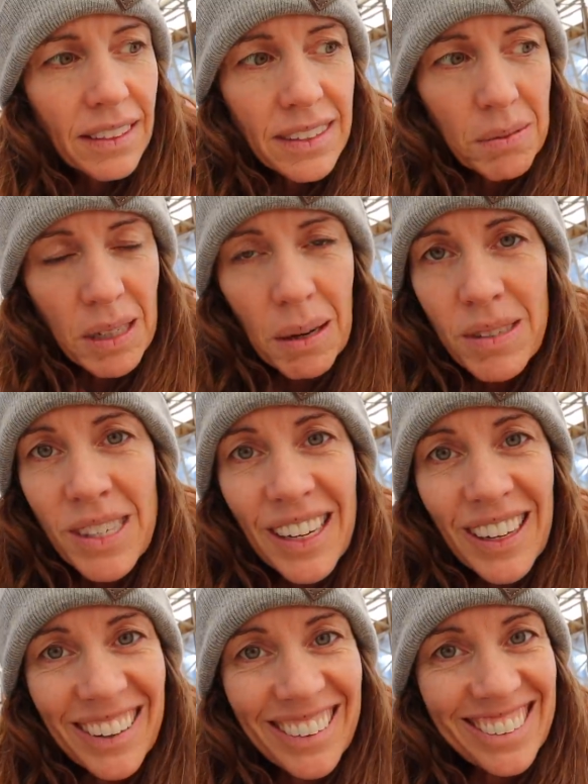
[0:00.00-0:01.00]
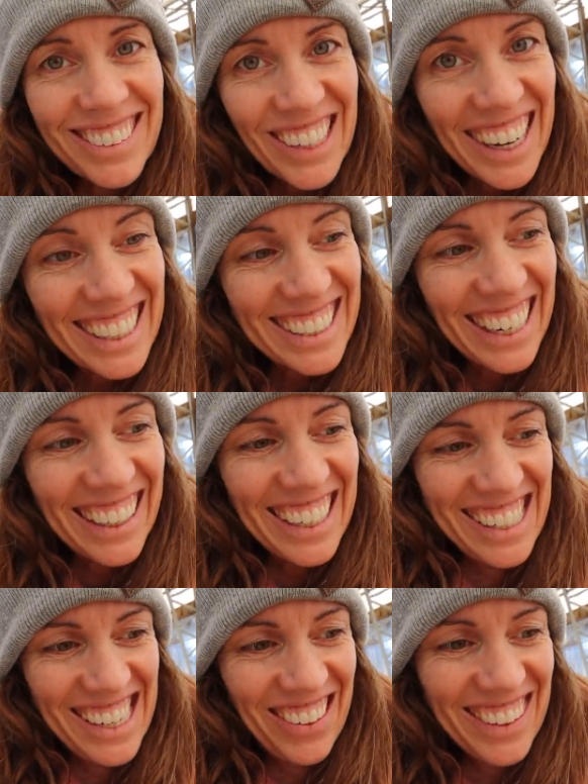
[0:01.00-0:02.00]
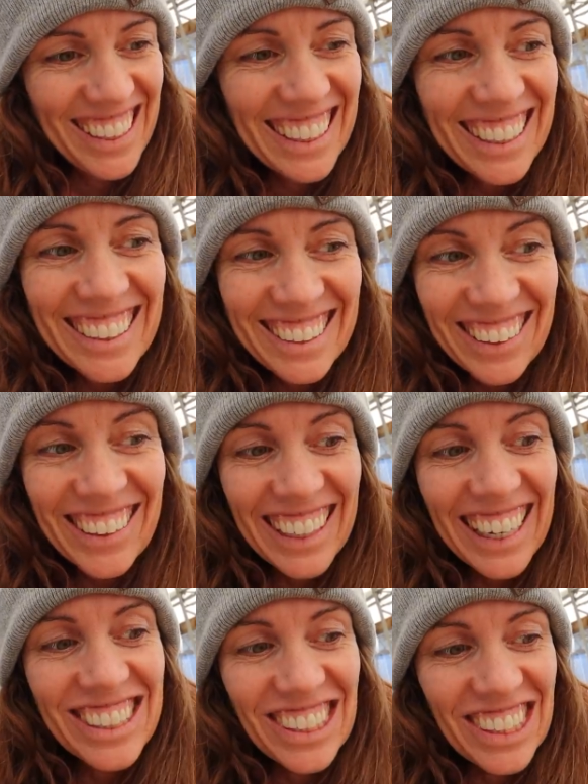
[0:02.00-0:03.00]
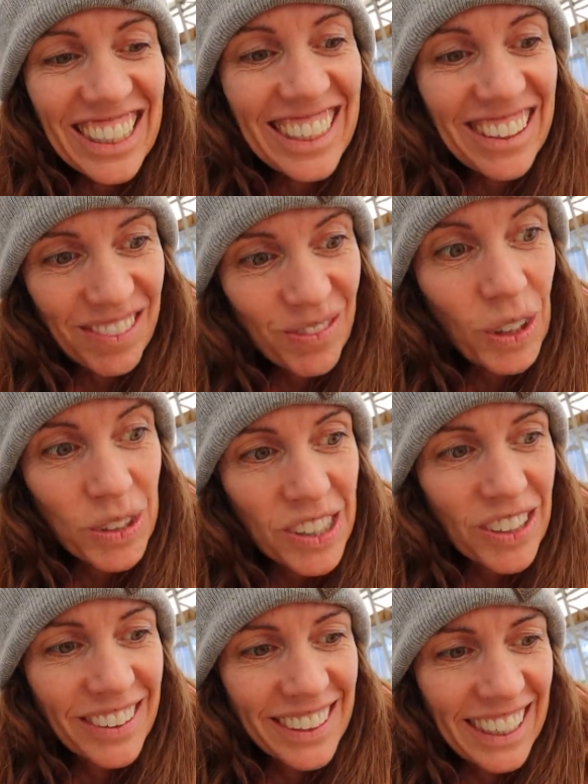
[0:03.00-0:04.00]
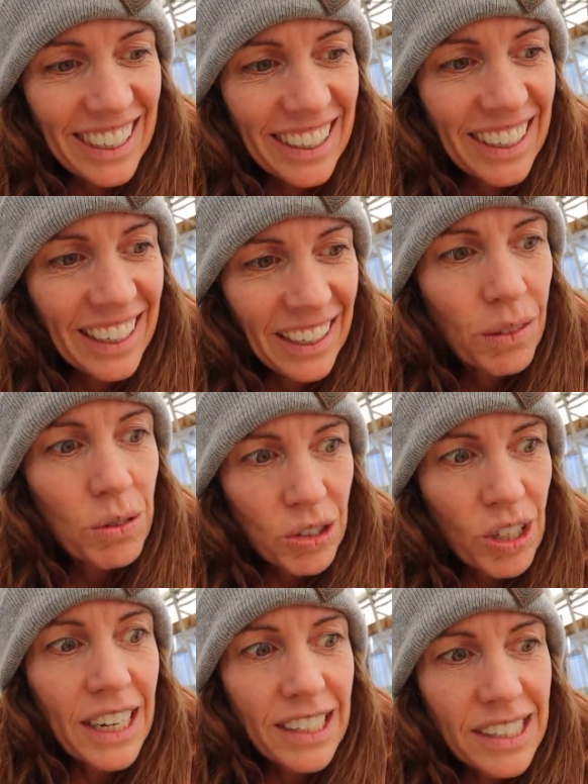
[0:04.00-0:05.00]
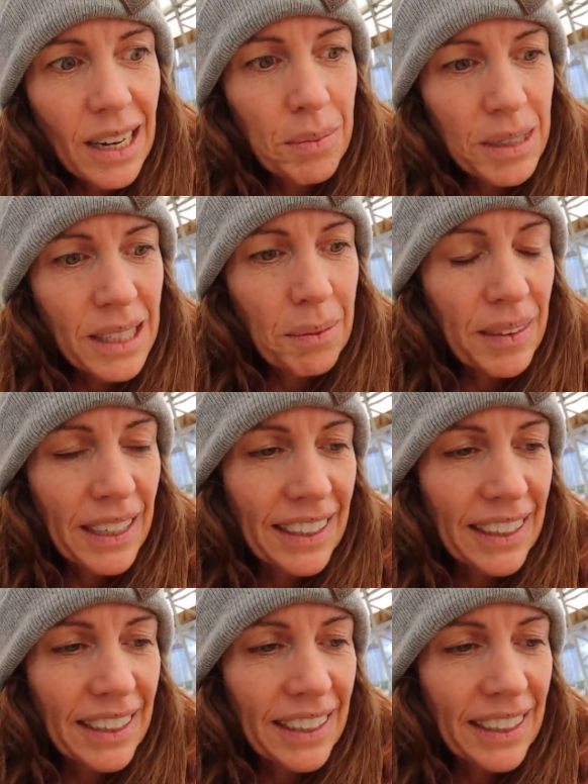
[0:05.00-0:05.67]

sometimes they're trying to tell you something. In her case, she most certainly was trying to tell me something.